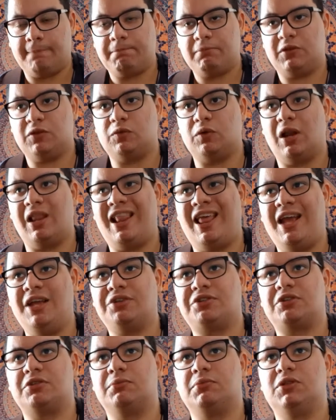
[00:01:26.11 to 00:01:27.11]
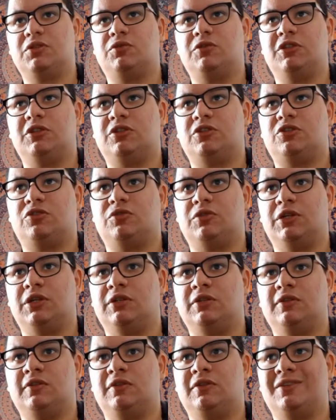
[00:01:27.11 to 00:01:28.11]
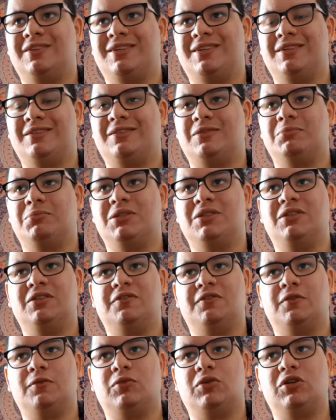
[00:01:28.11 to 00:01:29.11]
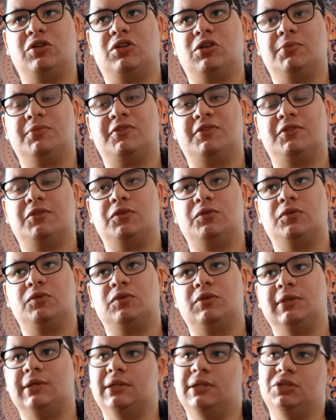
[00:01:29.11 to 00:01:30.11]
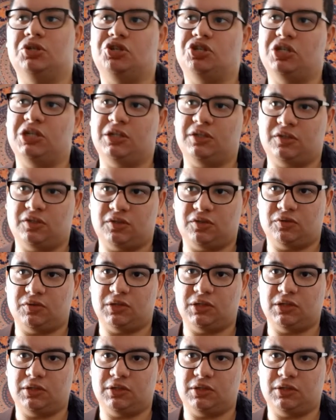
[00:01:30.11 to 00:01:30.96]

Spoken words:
the relation between strings is a bit different when it comes to the G string.